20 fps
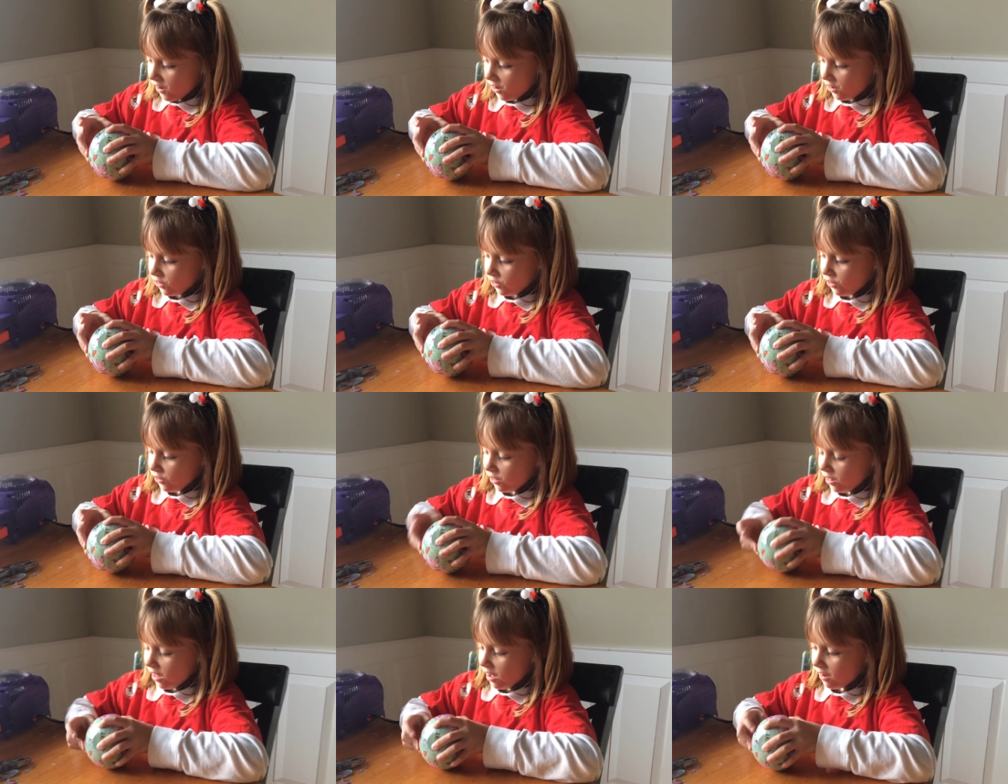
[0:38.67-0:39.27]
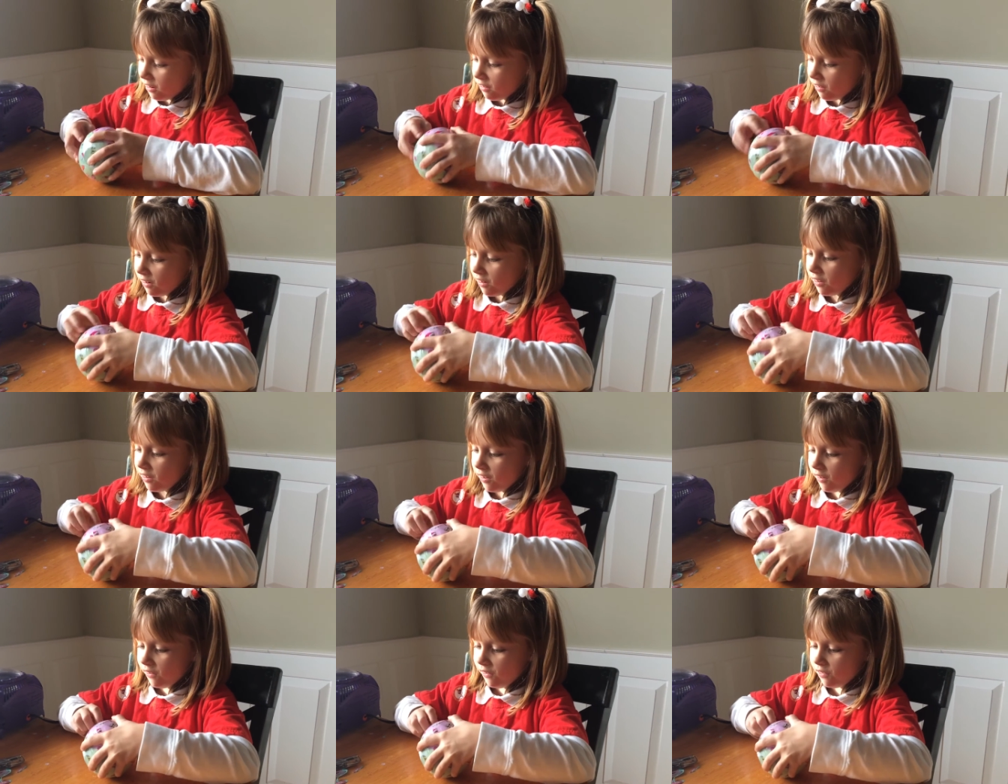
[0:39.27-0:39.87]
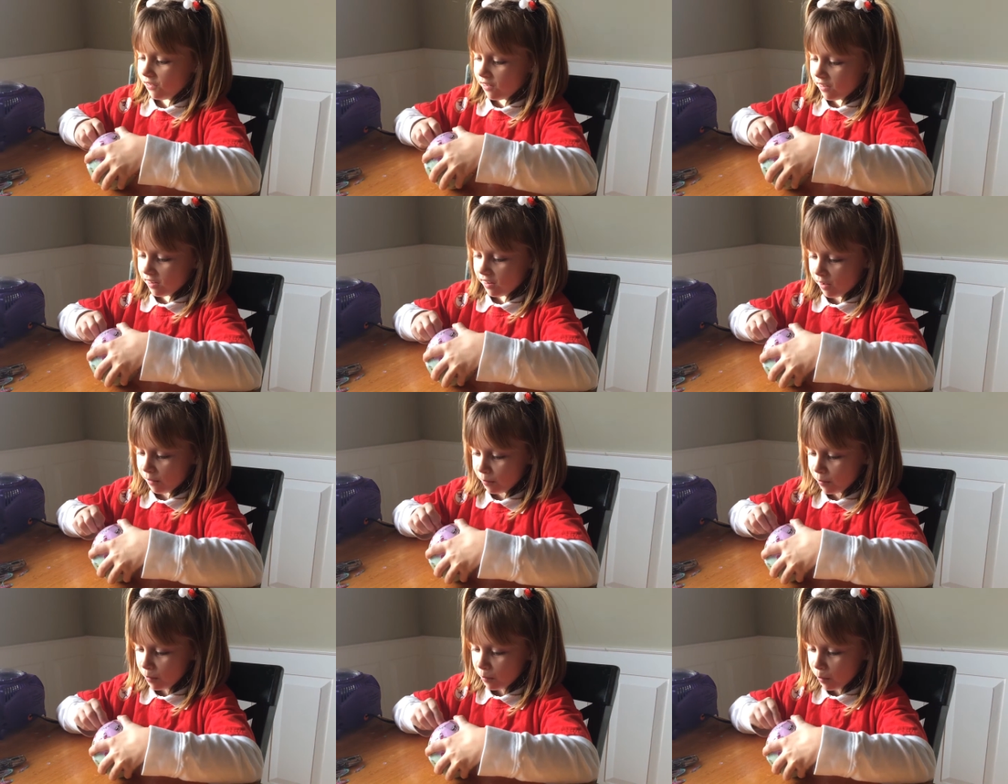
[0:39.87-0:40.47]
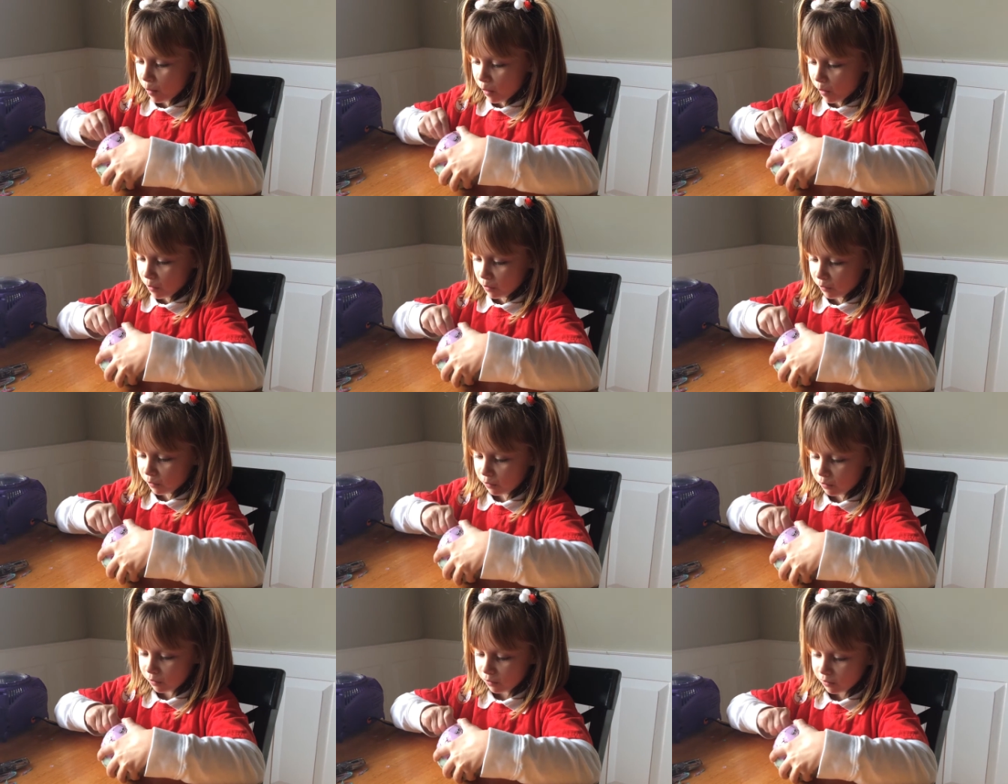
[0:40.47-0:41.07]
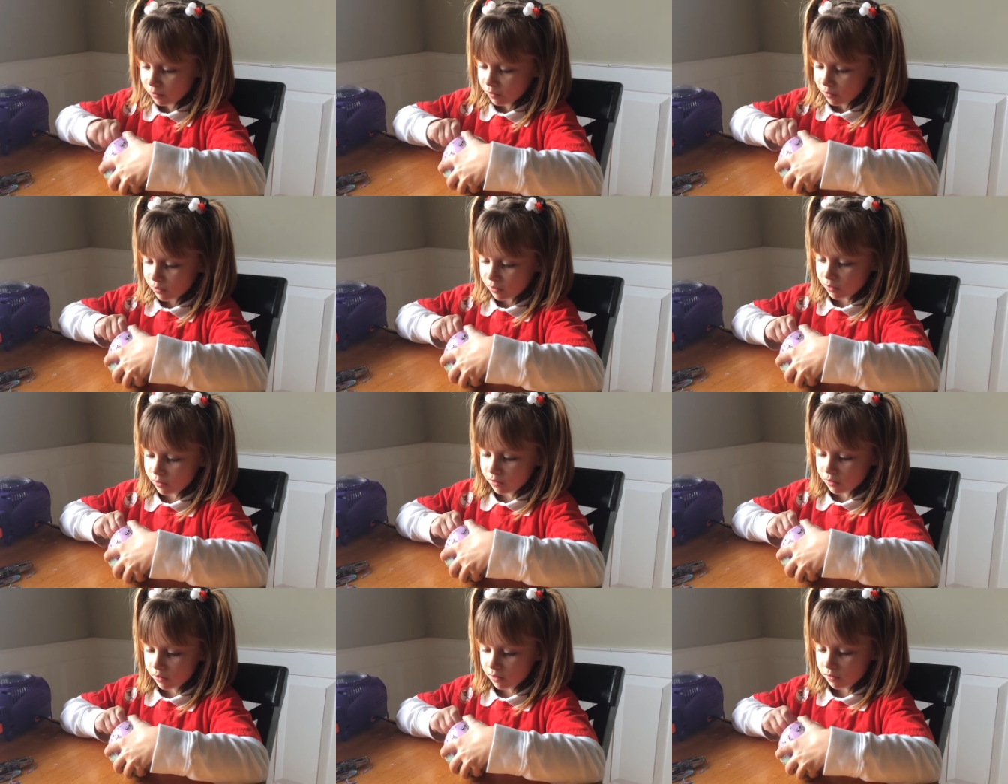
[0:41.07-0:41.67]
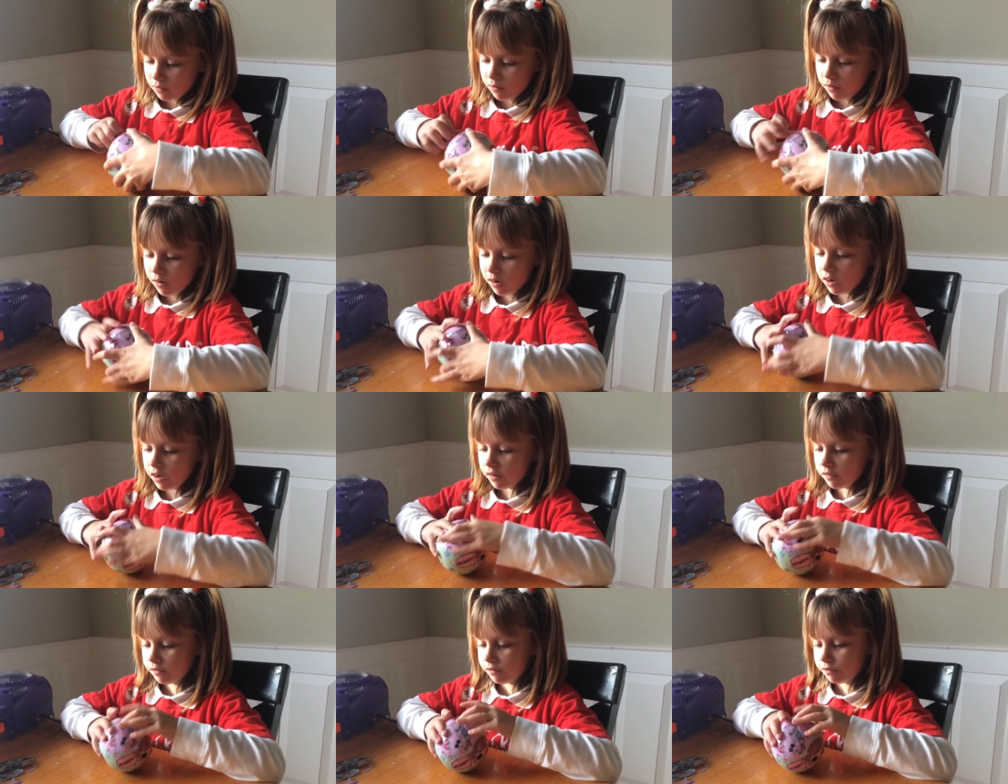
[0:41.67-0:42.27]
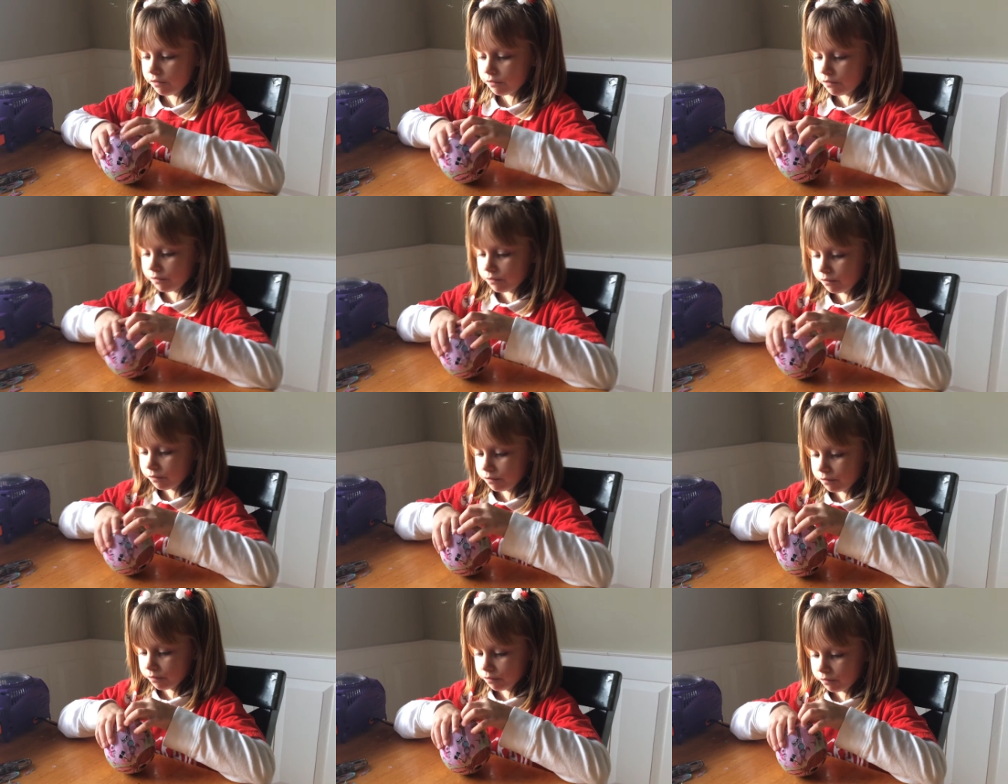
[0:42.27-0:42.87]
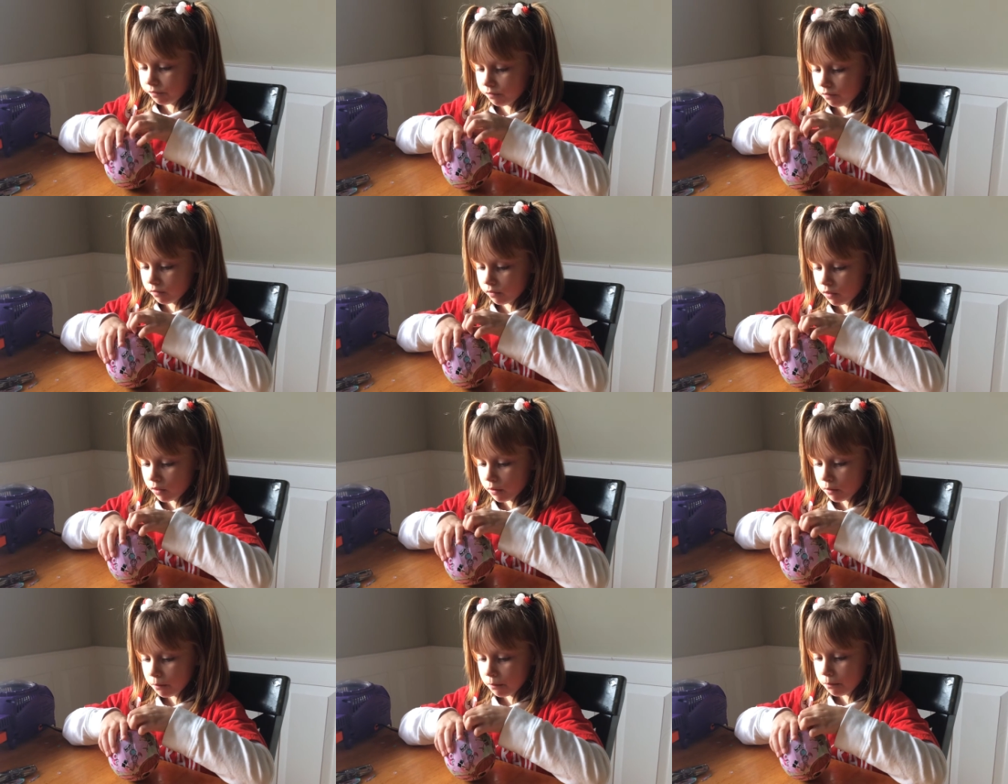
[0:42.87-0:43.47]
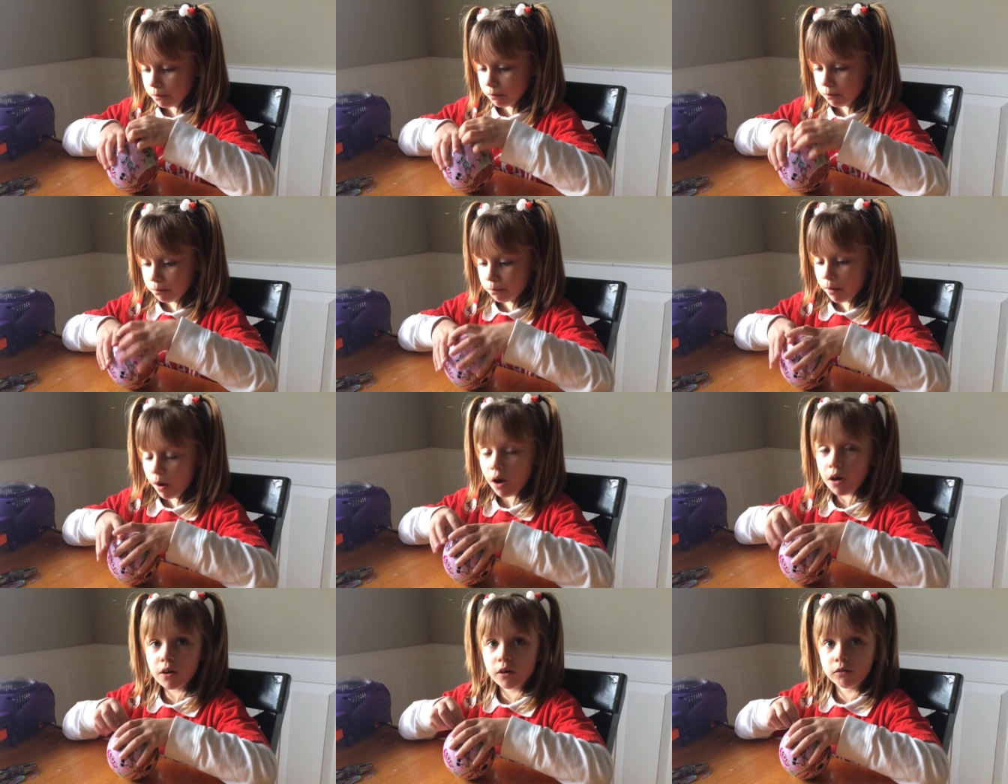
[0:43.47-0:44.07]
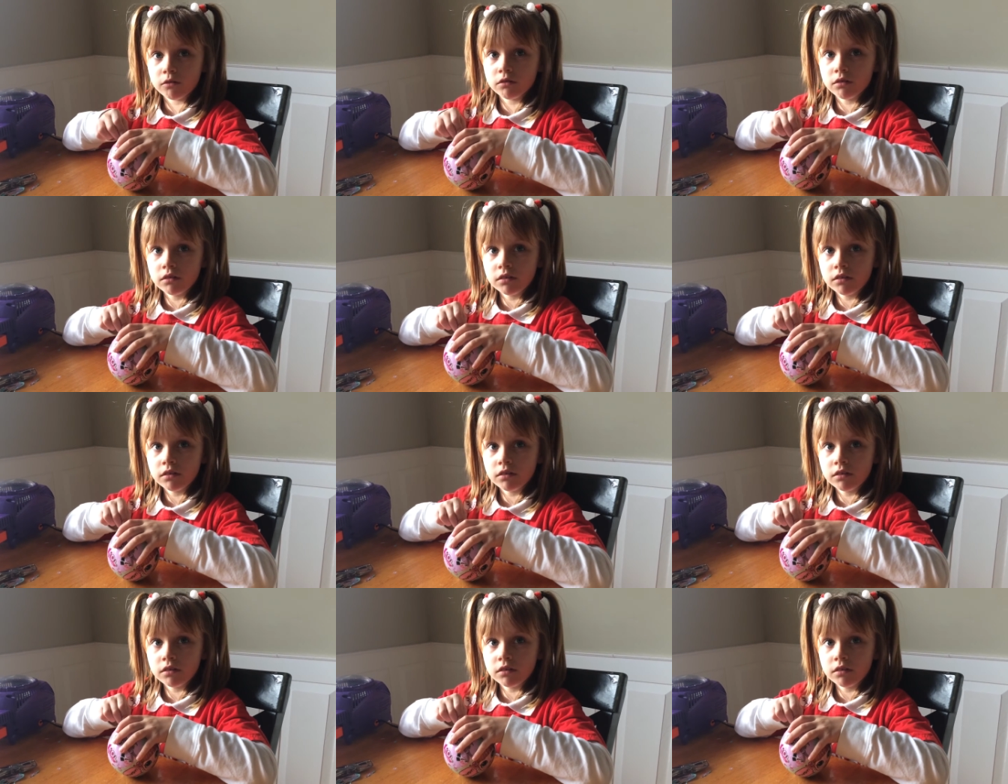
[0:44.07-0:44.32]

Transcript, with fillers: I'll do the results of the bottle. Say bottle. What? Say bottle. Bottle.